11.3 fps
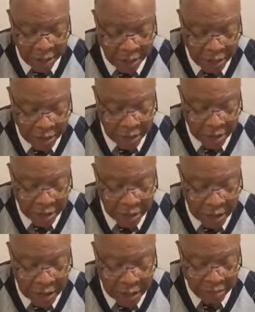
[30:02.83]
fear
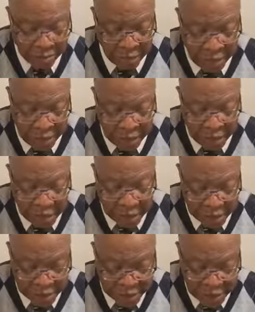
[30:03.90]
not me,
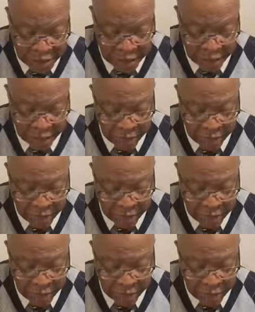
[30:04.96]
saith